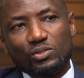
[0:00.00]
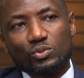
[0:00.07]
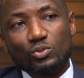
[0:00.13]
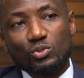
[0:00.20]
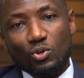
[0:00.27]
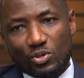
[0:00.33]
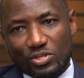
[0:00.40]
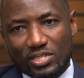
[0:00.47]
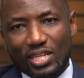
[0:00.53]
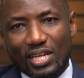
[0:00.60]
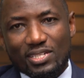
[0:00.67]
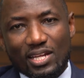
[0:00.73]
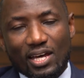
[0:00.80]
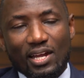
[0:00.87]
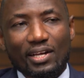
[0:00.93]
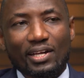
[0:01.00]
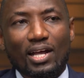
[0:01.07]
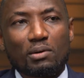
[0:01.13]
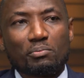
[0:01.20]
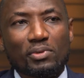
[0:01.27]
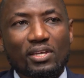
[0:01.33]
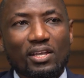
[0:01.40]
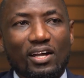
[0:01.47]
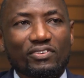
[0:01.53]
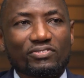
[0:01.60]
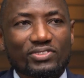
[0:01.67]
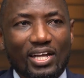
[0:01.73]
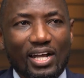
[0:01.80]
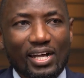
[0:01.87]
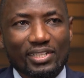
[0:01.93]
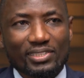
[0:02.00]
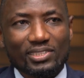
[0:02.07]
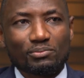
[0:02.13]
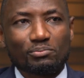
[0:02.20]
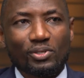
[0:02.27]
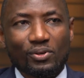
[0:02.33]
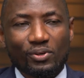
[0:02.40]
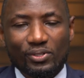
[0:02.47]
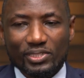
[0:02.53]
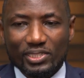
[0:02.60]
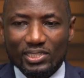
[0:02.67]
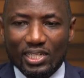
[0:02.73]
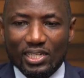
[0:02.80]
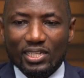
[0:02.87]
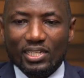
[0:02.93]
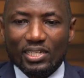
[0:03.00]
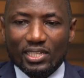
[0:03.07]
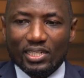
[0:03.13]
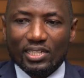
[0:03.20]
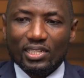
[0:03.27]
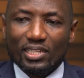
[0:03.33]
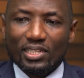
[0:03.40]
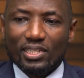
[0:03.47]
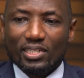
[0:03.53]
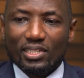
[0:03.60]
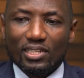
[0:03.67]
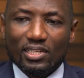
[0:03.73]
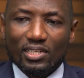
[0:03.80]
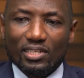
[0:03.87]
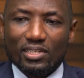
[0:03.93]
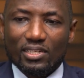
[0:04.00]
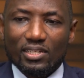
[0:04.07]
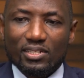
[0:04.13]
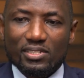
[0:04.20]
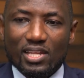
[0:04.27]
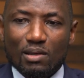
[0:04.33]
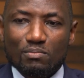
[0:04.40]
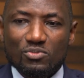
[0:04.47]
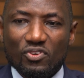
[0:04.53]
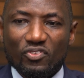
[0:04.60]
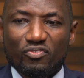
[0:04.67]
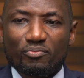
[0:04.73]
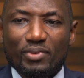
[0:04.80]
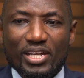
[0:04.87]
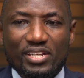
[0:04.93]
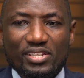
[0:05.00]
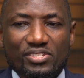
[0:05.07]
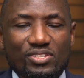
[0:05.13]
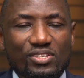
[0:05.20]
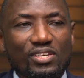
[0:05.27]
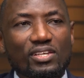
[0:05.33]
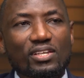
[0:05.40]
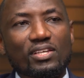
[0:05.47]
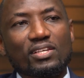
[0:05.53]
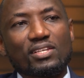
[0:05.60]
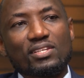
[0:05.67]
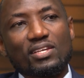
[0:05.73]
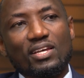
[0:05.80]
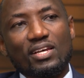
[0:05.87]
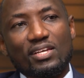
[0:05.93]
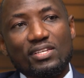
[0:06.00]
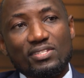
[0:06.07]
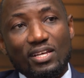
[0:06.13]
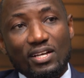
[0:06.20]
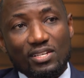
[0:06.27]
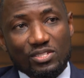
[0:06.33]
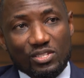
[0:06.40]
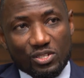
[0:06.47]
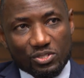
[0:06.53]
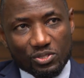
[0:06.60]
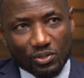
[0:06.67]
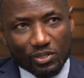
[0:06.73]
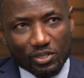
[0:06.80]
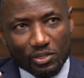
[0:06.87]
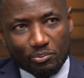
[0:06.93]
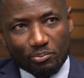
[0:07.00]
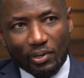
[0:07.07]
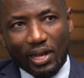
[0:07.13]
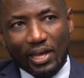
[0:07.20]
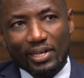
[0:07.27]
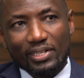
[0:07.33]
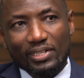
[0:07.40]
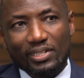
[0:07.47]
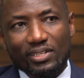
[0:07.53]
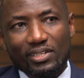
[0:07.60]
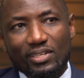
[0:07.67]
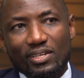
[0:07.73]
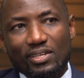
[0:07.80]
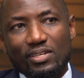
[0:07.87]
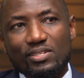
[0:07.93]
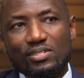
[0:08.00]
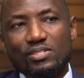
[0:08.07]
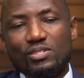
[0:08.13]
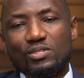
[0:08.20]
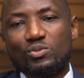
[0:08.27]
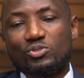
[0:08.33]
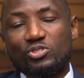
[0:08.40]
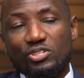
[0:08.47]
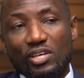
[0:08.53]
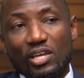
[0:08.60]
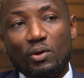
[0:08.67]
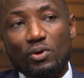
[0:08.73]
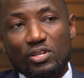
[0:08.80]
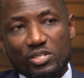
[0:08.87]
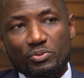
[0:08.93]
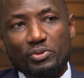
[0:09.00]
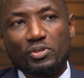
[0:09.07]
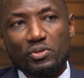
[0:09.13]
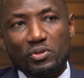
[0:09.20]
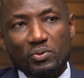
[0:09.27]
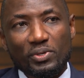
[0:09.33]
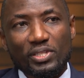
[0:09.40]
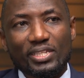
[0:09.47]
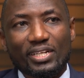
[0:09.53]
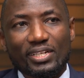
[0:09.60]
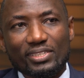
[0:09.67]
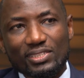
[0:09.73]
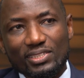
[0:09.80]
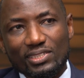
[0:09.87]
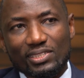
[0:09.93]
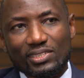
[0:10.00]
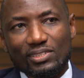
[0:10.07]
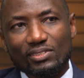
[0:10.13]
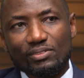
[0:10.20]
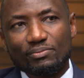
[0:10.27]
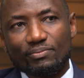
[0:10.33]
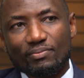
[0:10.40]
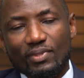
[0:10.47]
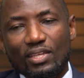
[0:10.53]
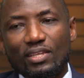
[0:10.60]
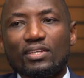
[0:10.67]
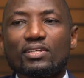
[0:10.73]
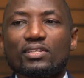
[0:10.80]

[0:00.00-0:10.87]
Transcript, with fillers: to those that are coming after us. Because in, in terms of managing uh, succession planning, is to share what we know with the rest. Mm-hmm.